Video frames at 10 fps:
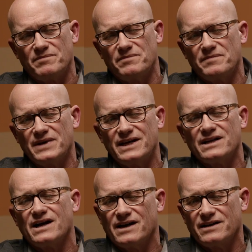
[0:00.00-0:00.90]
may
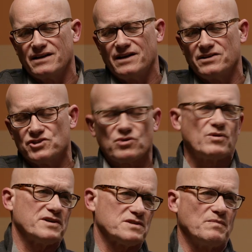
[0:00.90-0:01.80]
not enjoy
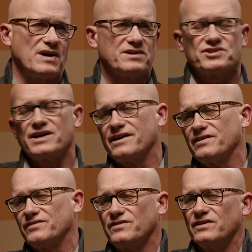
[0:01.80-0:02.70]
as much
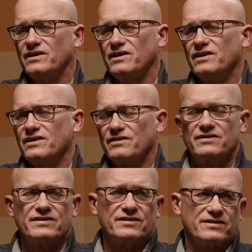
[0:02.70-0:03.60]
as
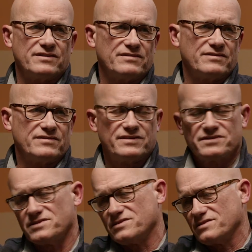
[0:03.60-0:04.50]

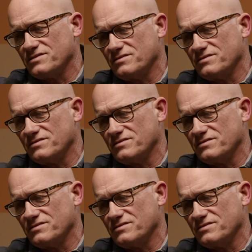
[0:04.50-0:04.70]
this